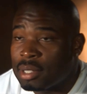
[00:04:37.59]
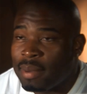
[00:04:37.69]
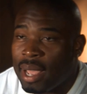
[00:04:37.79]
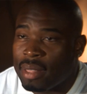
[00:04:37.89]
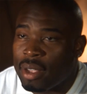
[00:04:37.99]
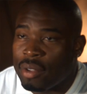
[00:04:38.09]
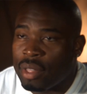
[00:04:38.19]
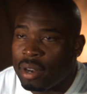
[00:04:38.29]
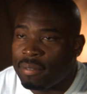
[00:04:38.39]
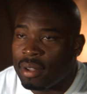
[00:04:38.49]
into my 8th year in
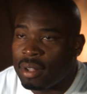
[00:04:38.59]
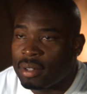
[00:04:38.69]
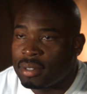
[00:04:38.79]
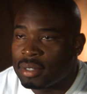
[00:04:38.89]
the NFL,